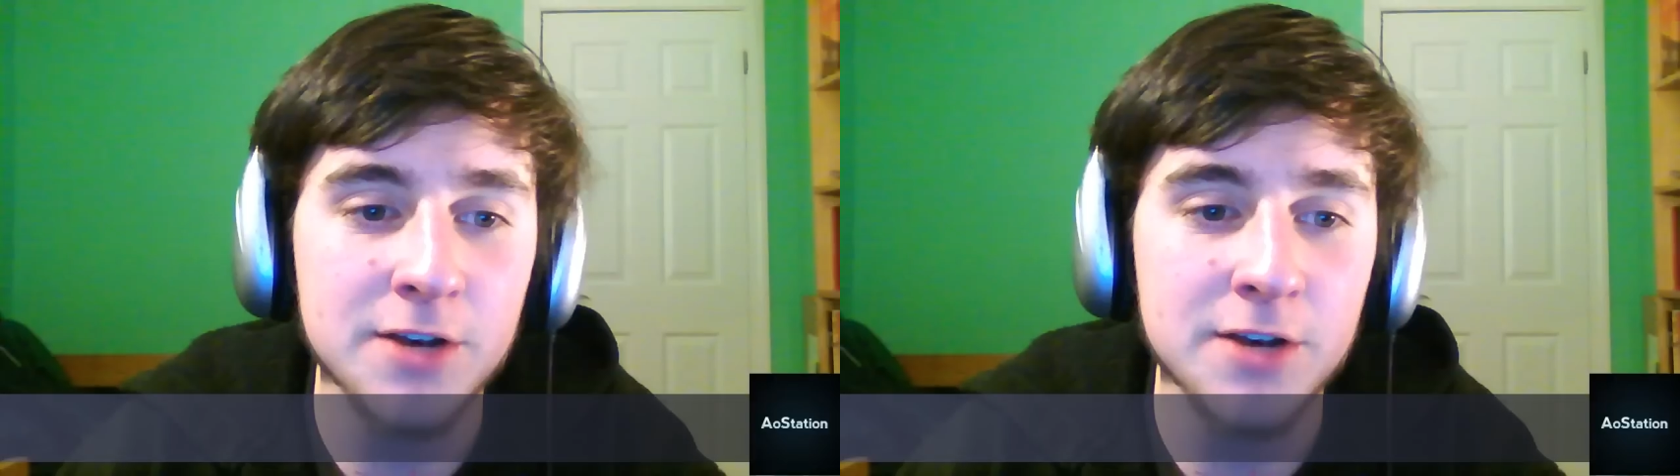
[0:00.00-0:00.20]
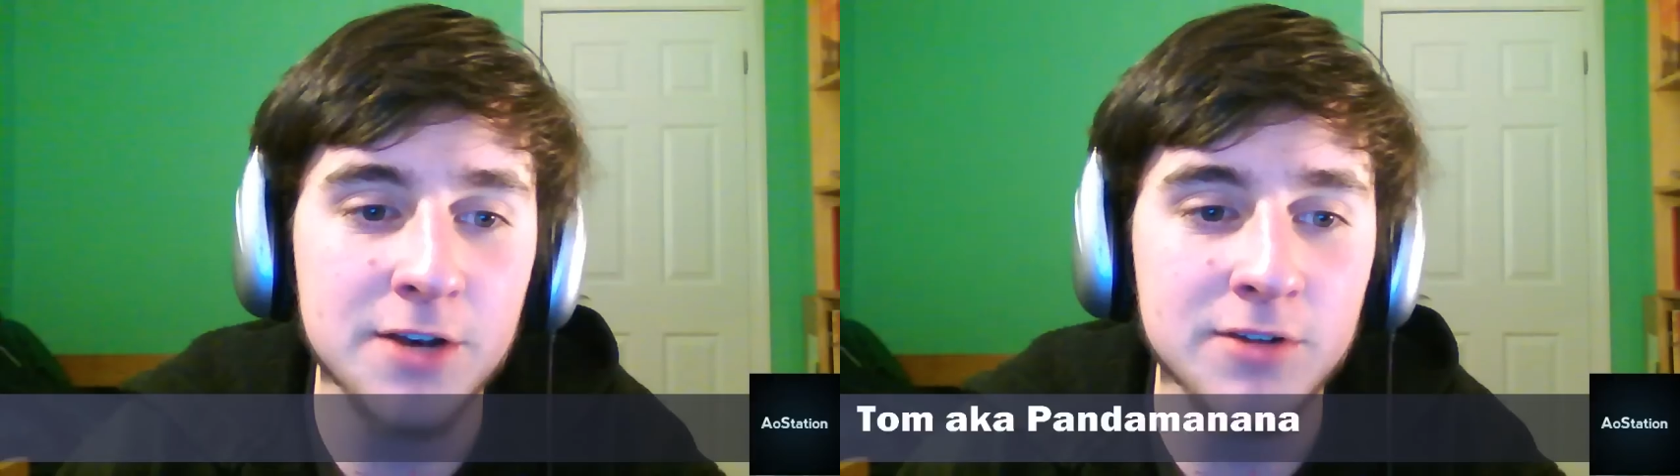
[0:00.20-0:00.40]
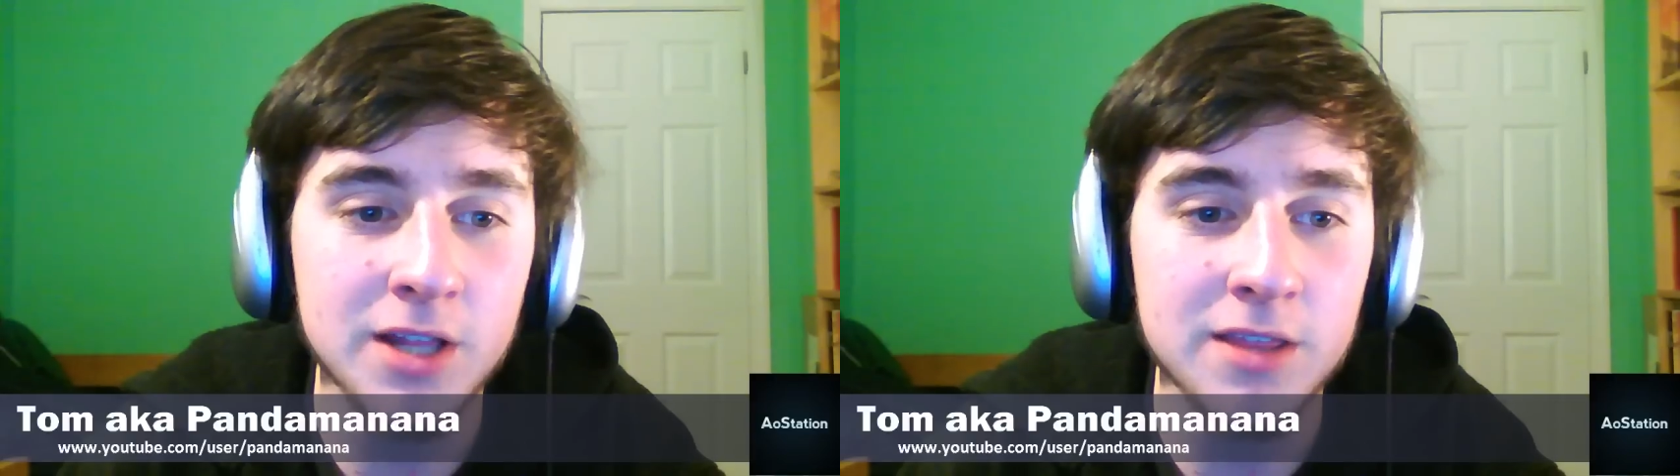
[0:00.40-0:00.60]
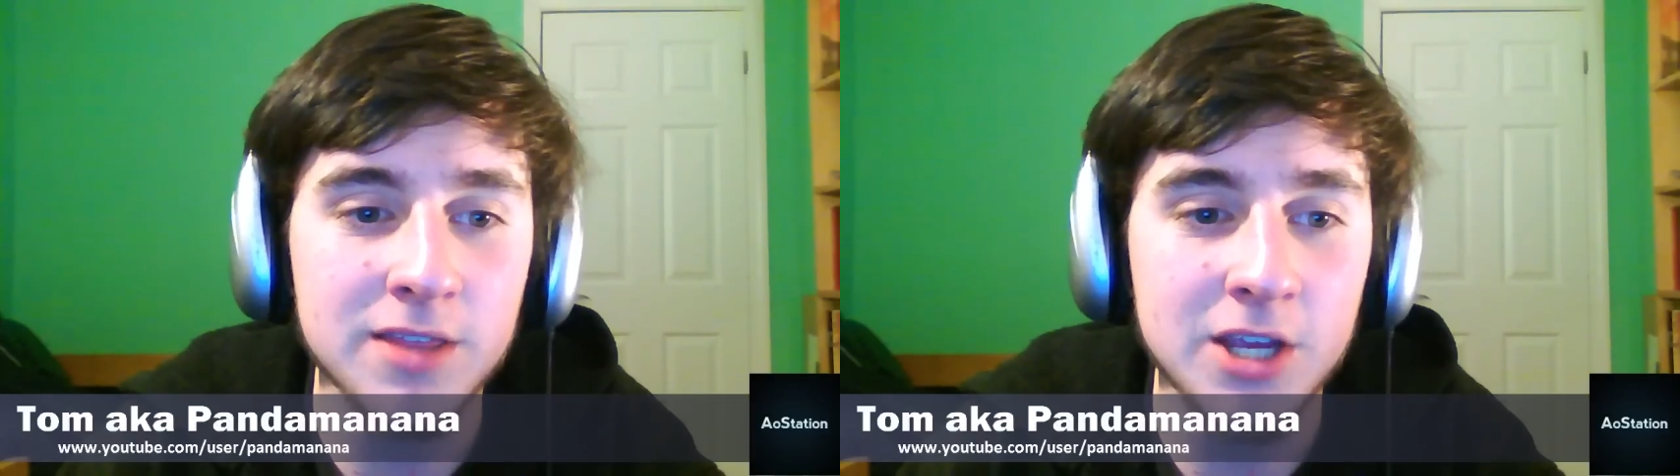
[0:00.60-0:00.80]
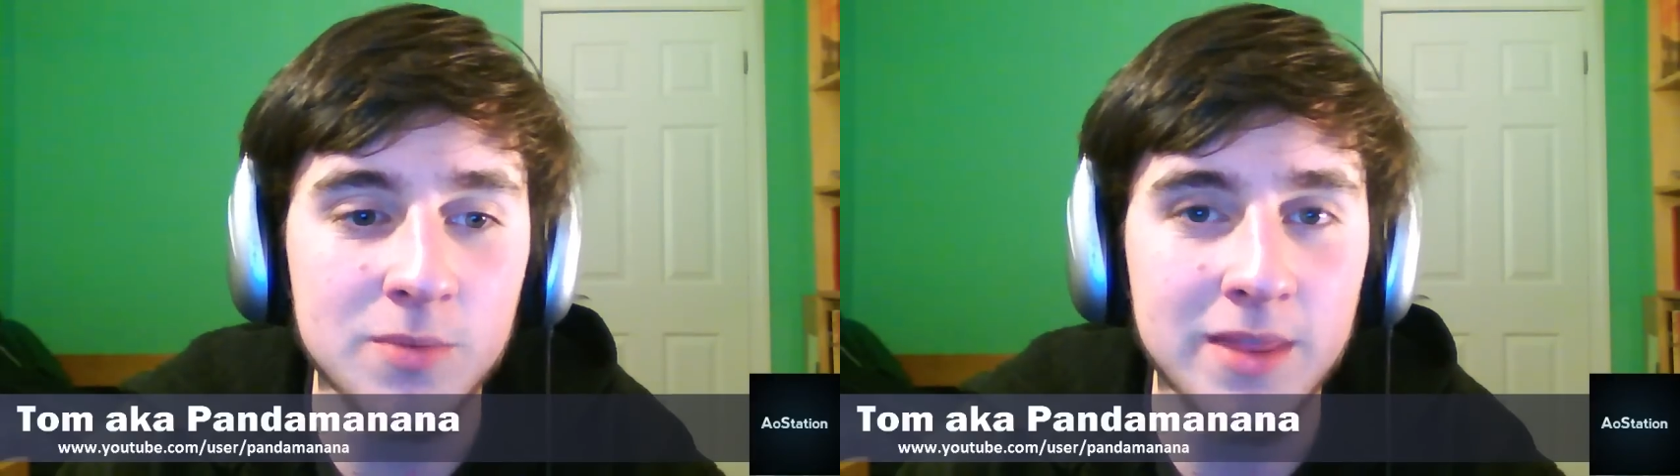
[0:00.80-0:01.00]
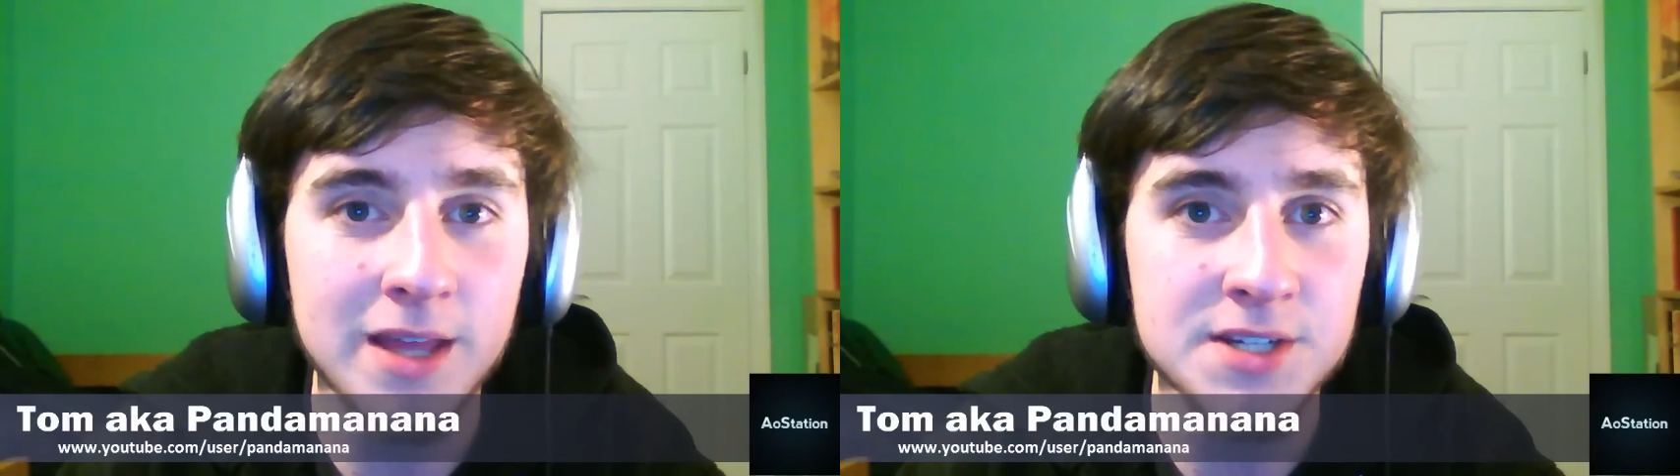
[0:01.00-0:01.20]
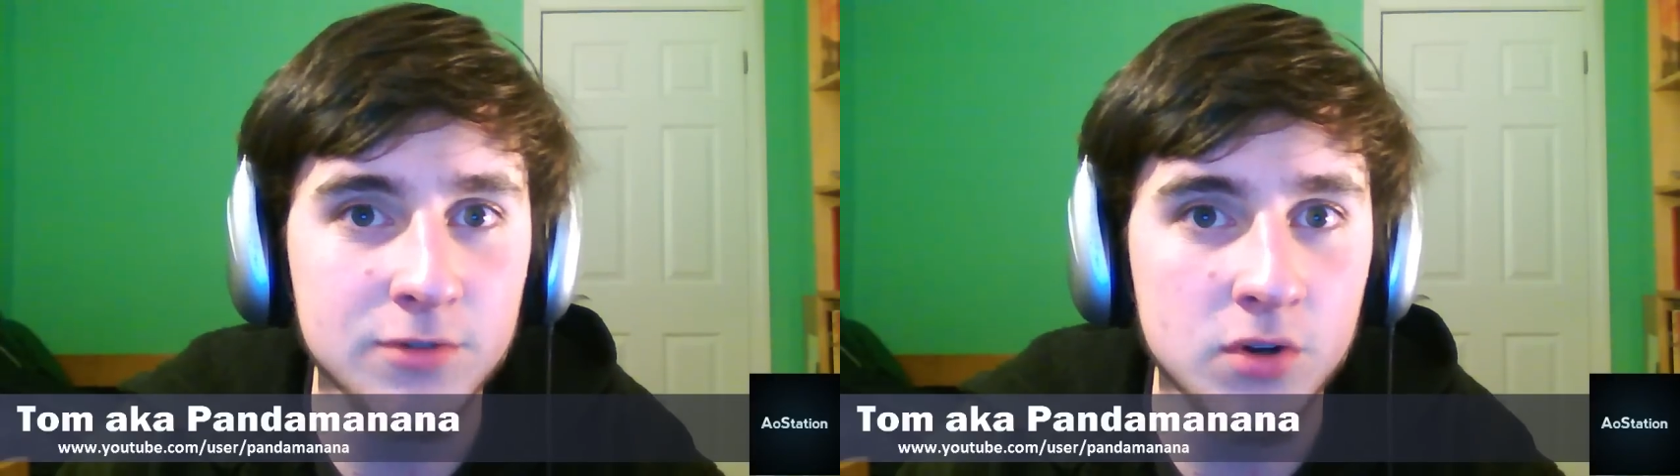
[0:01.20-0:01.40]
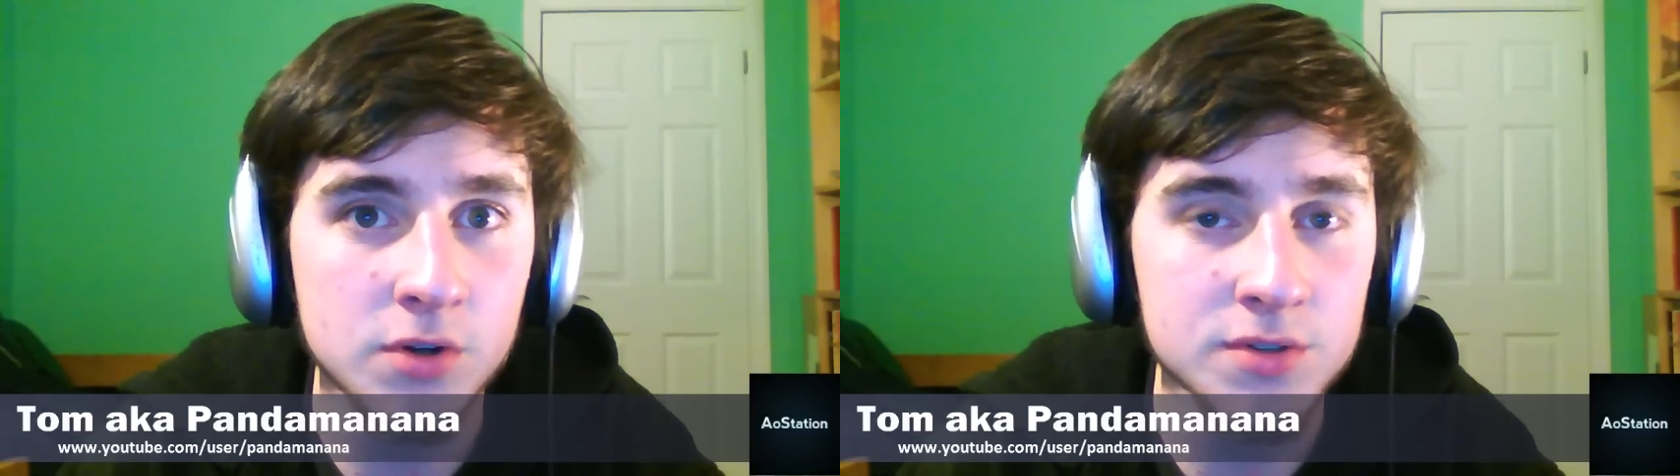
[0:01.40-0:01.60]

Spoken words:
I didn't really think it would be that difficult